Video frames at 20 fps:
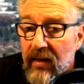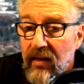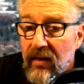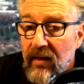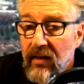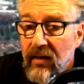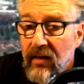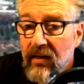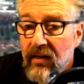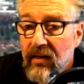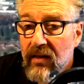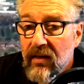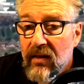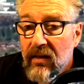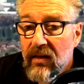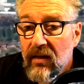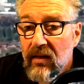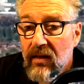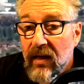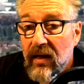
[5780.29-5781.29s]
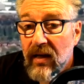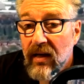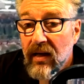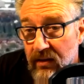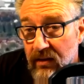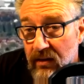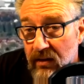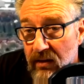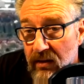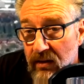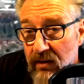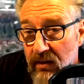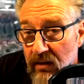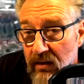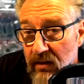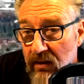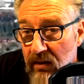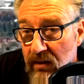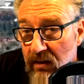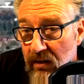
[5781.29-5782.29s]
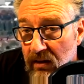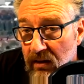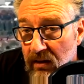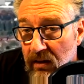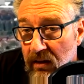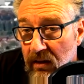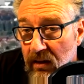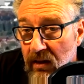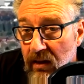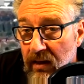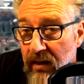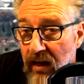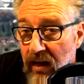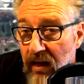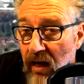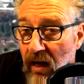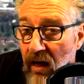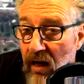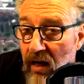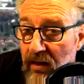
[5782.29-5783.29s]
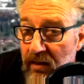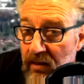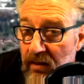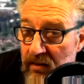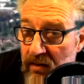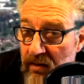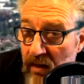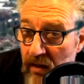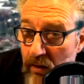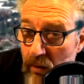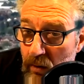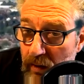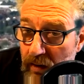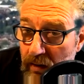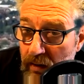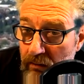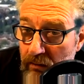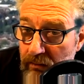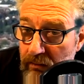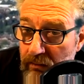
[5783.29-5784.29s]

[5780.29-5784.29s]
Amy Anderson, Liana Tugwell,